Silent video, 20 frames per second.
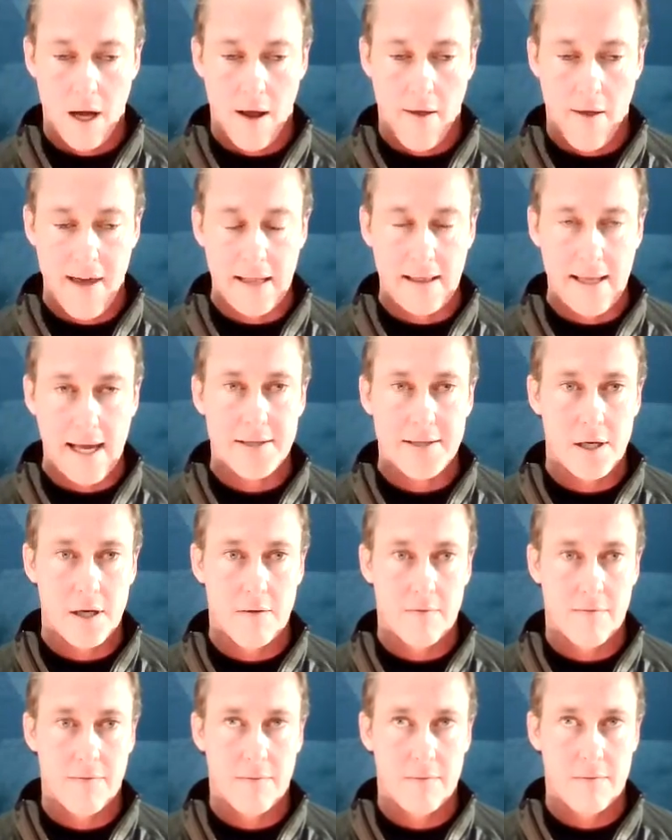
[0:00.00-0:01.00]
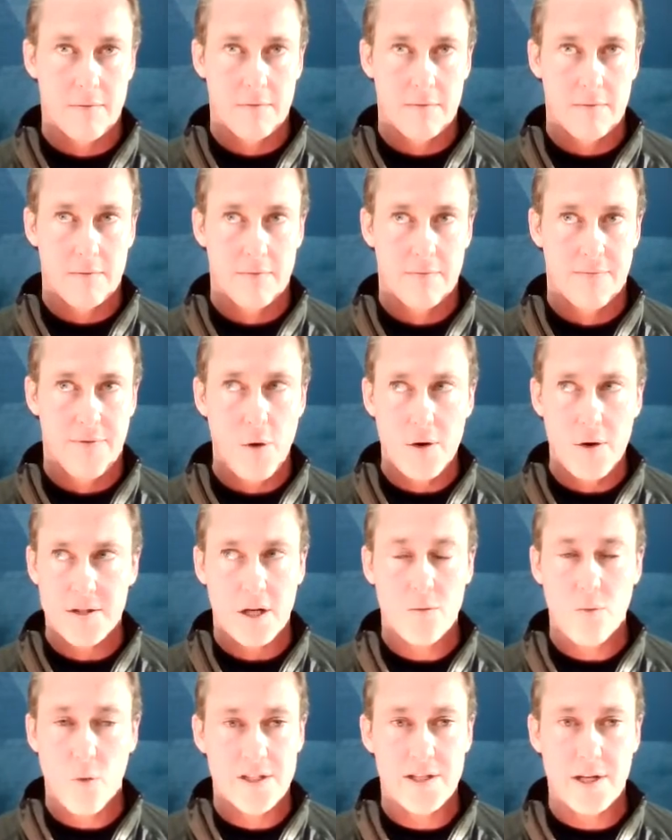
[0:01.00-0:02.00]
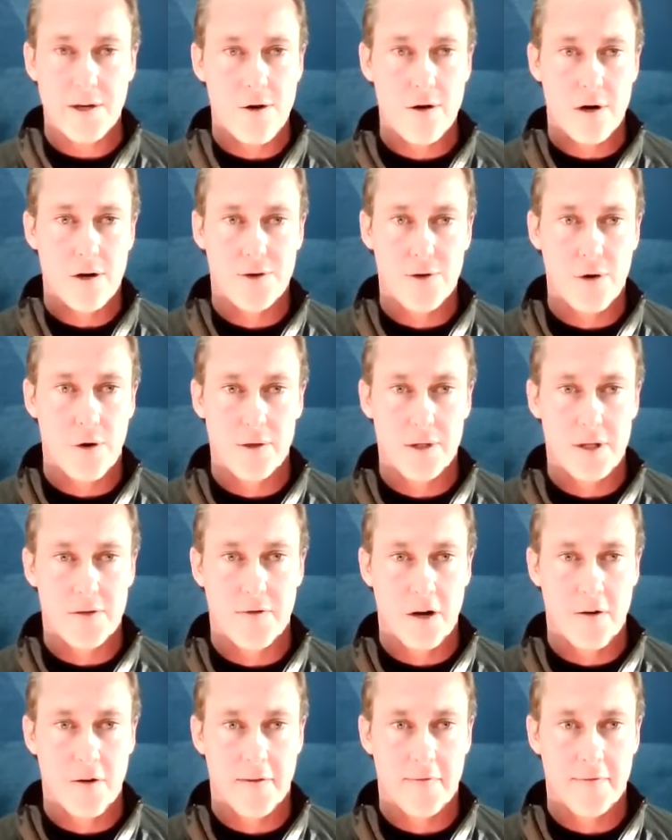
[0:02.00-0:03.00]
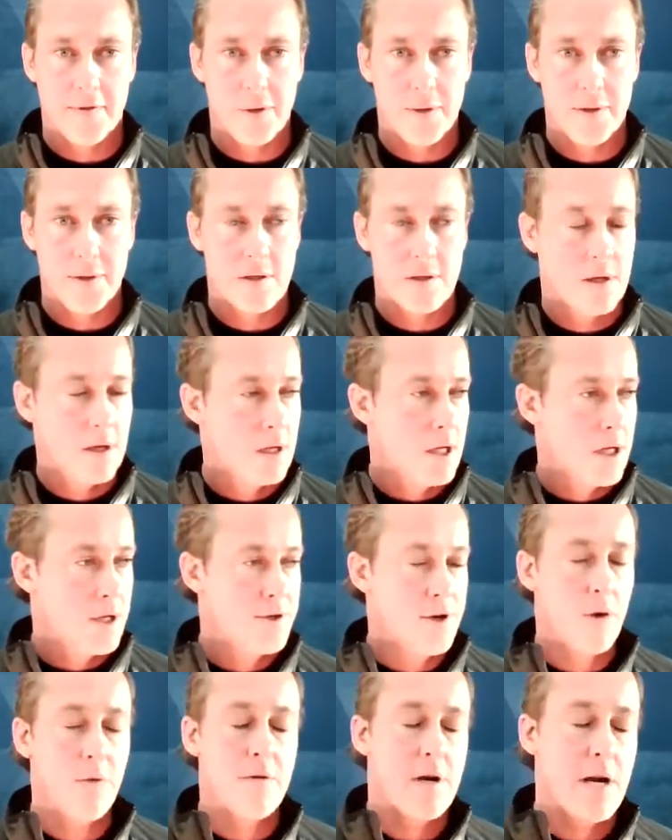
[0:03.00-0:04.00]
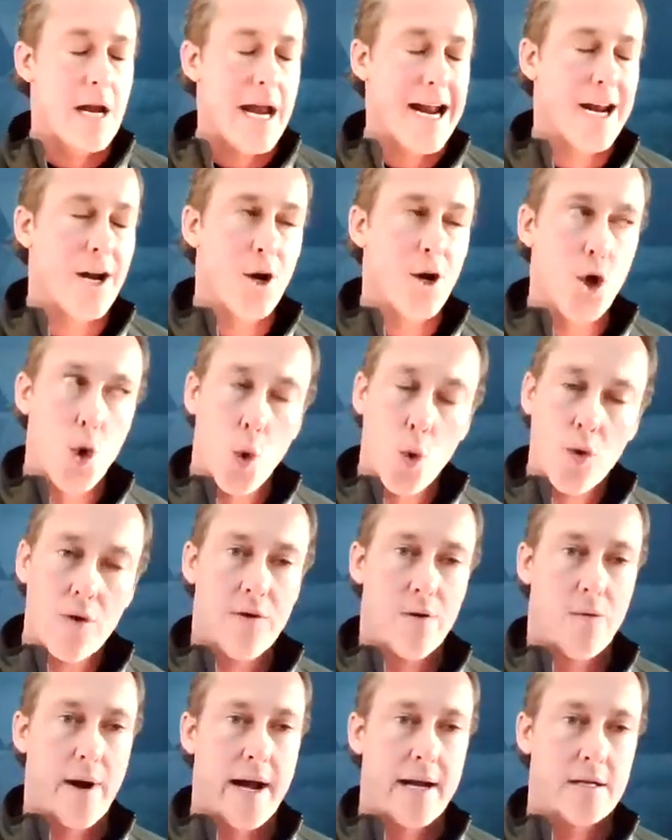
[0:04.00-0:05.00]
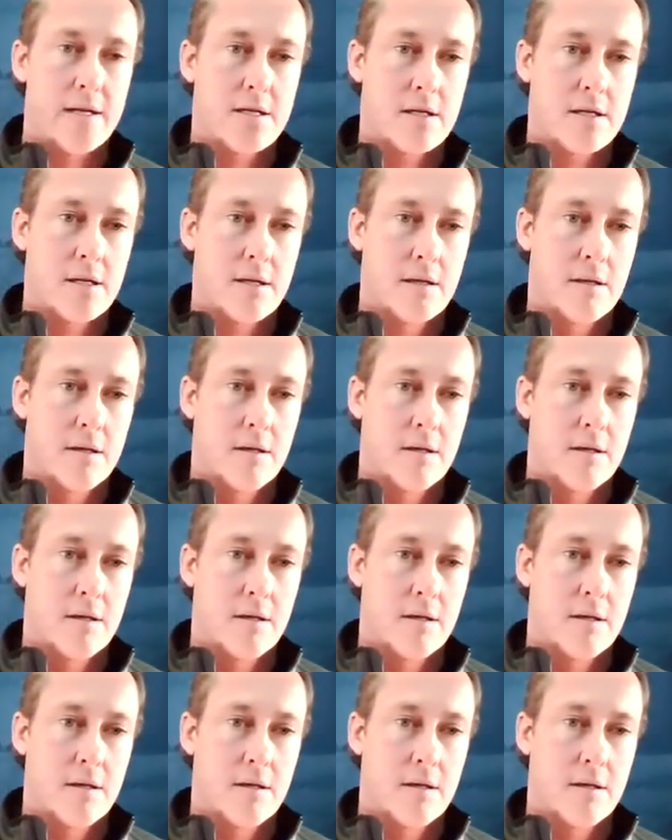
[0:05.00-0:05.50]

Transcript: that lesson of focus on what's in your control and sphere of influence. Don't ignore the rest